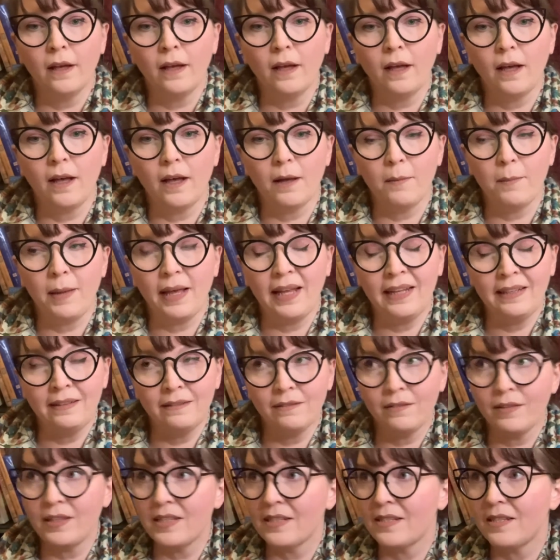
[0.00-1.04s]
And
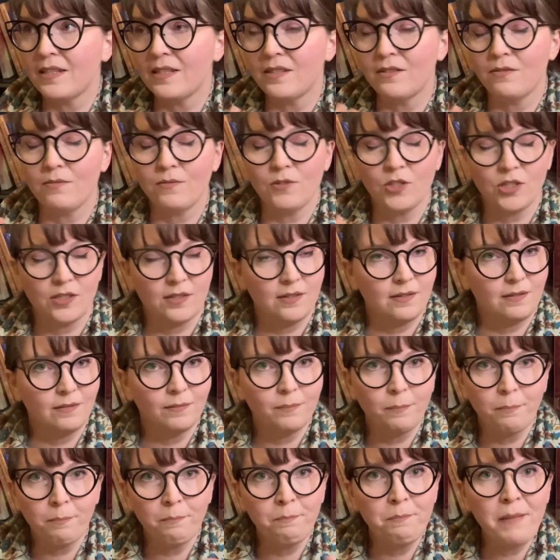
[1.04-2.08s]
this is just
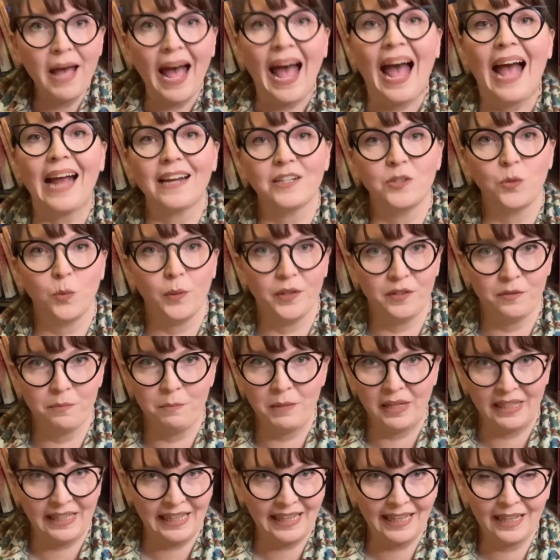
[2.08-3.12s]
packed with
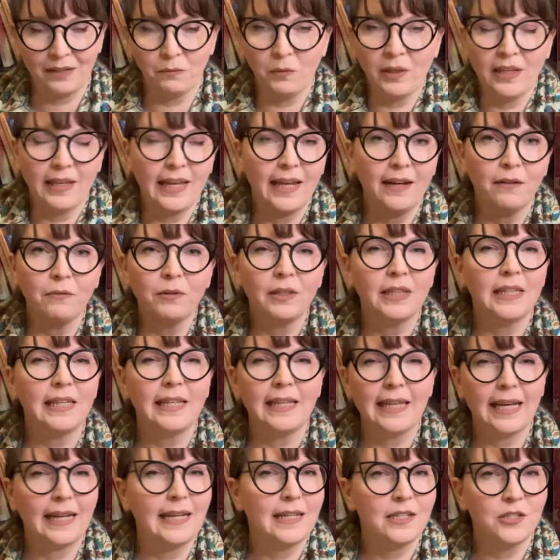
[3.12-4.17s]
meaning. And we can't really
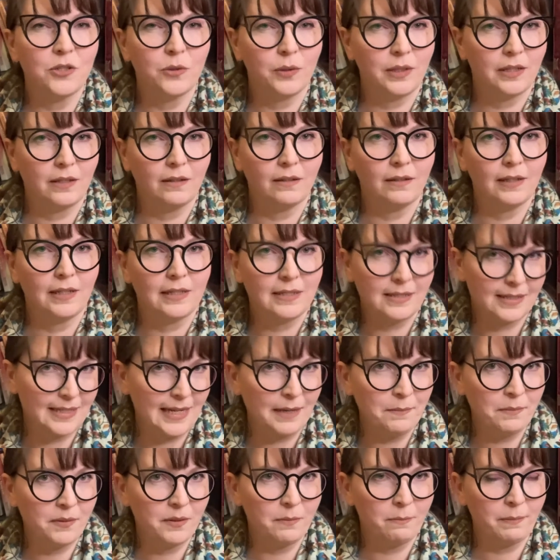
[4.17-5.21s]
get into it in
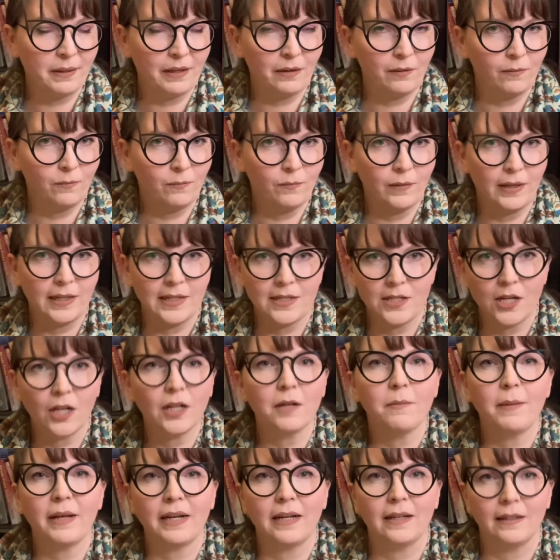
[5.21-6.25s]
depth, but I can talk
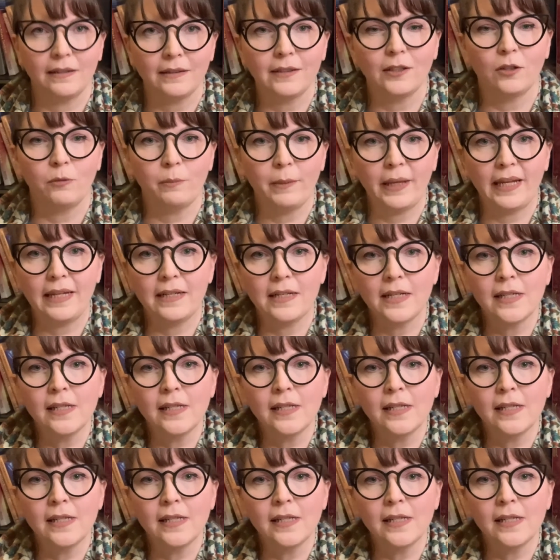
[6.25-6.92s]
about it a little bit.